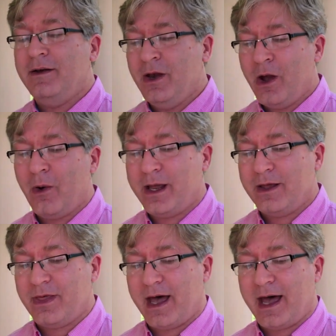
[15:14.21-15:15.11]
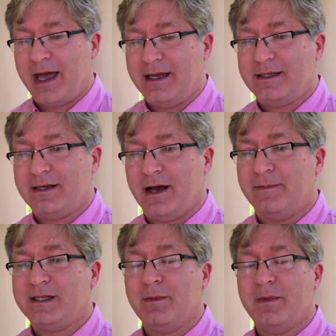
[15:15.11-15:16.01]
knowing that
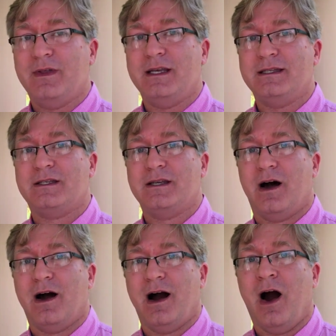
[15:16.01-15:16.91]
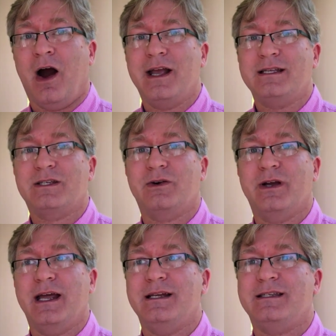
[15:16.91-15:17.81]
um, some of these artists
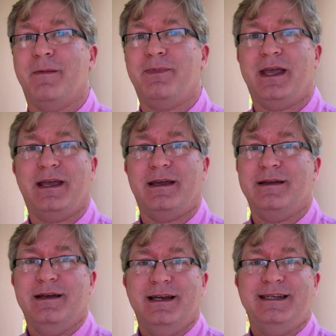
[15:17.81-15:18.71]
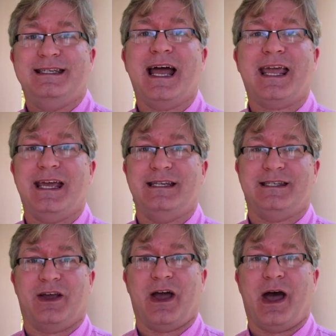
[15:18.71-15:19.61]
created something
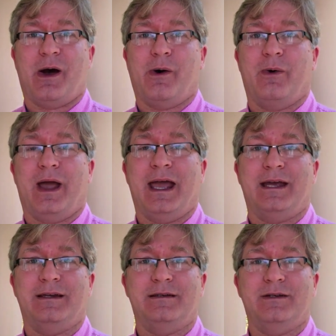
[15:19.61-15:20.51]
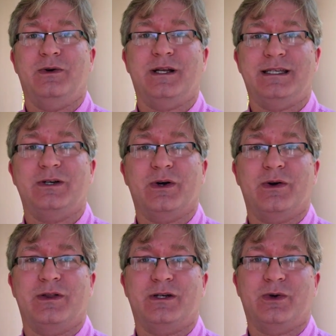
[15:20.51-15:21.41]
decades ago and you can still
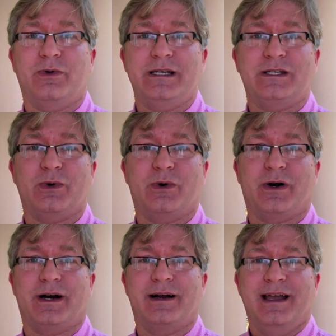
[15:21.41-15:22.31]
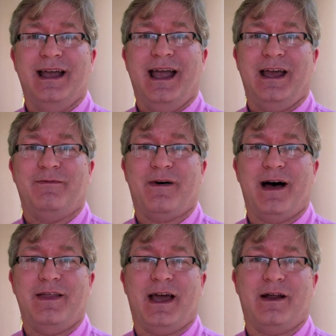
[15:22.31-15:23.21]
go to the toy store and
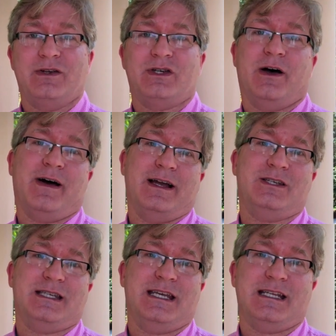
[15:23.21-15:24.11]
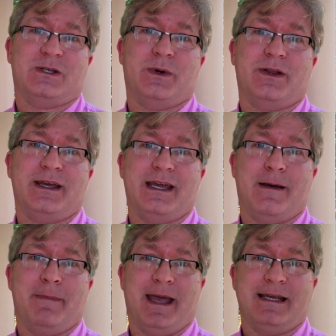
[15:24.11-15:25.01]
find that on the yeah. shelf. I just think it's really
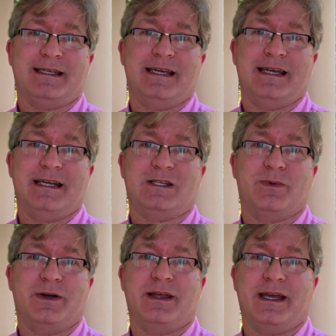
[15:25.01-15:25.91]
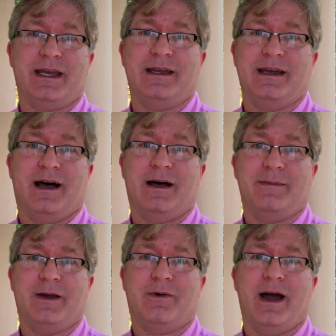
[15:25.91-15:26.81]
amazing. It's really
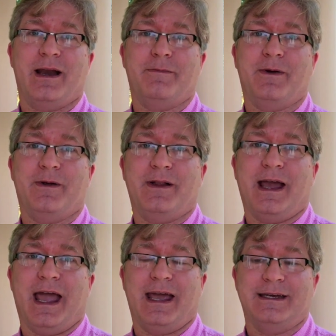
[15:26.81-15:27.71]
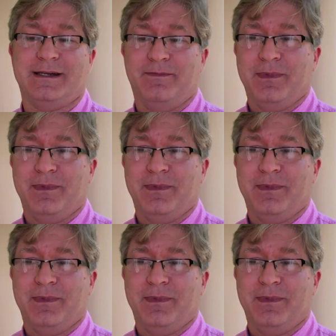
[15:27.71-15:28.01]
um, incredible, and